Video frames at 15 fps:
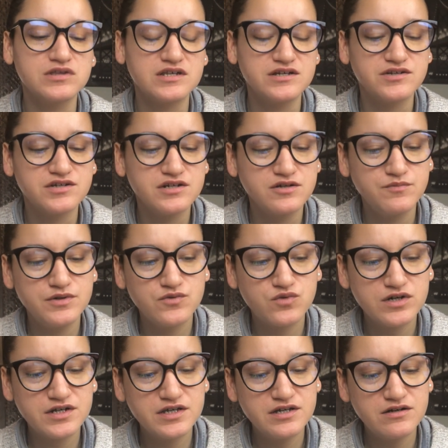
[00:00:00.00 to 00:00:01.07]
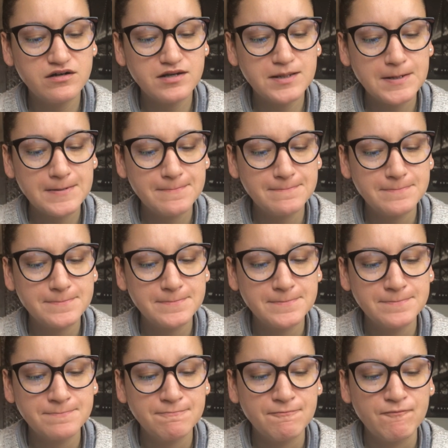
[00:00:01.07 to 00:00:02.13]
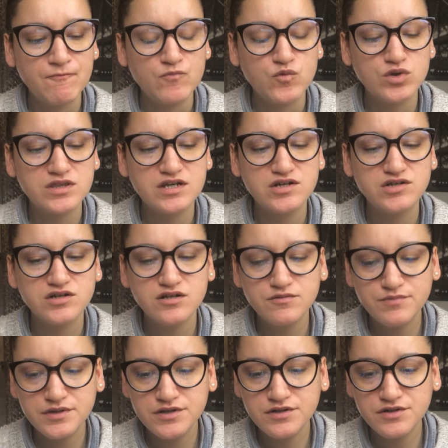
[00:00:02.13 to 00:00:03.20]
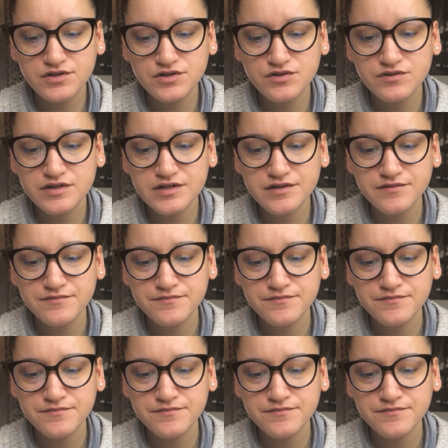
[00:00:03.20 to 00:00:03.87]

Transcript: should have been working on, what they should have been nurturing.